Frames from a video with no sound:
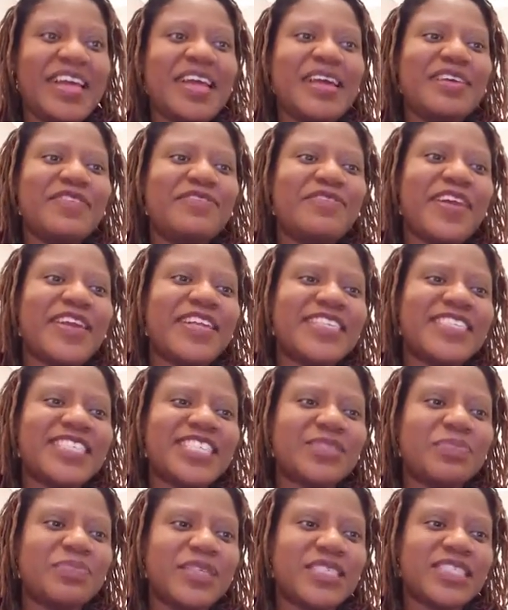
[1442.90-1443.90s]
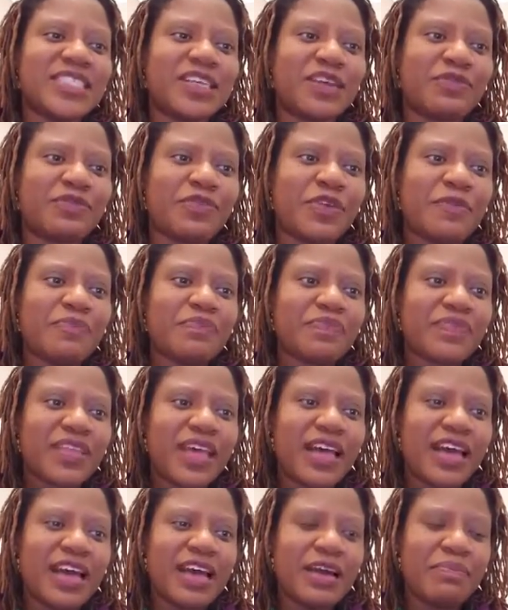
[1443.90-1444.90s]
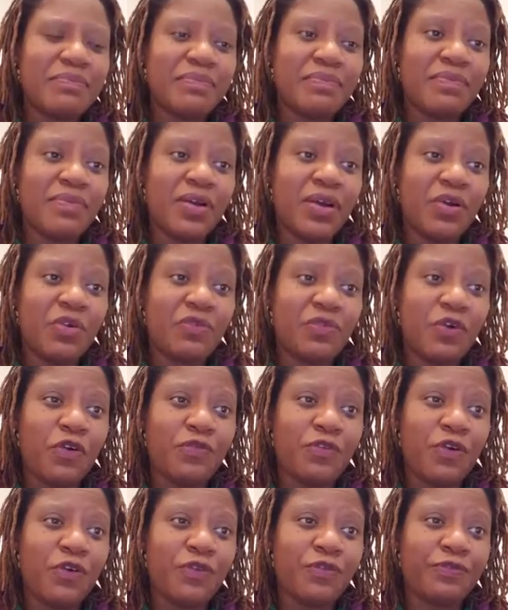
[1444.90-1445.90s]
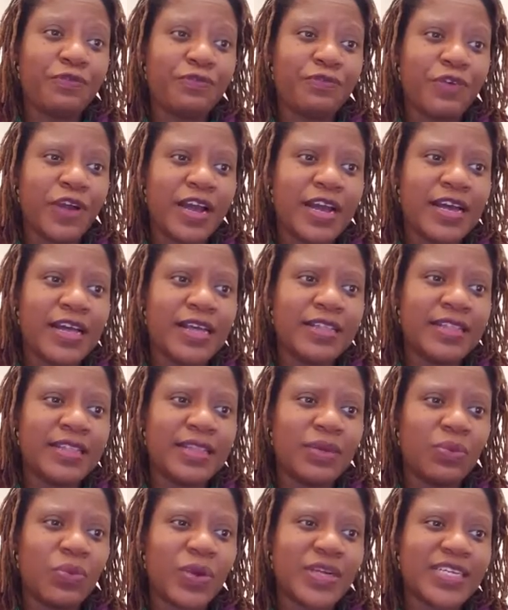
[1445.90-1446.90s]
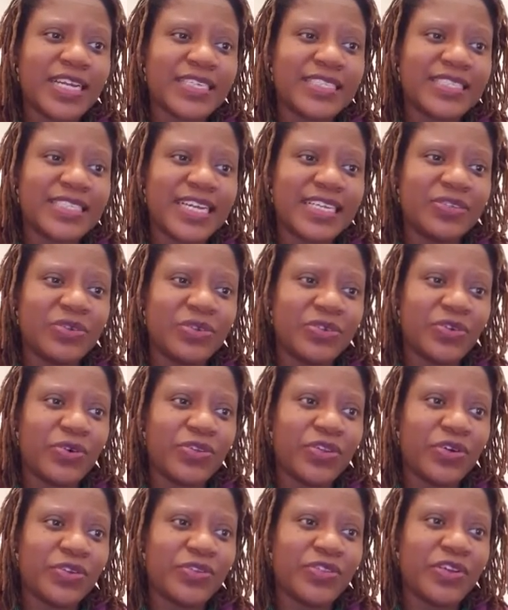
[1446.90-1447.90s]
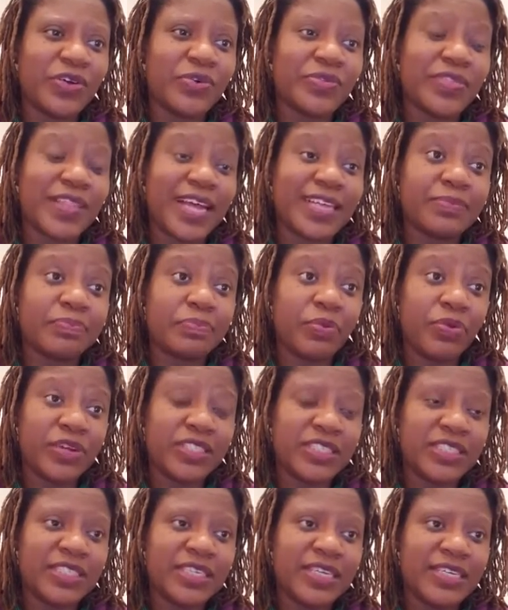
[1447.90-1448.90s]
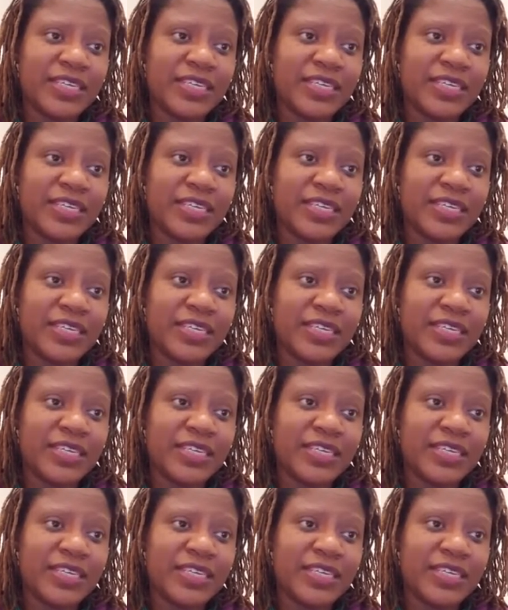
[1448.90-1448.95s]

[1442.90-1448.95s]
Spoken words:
very dismissive of what I said on that point.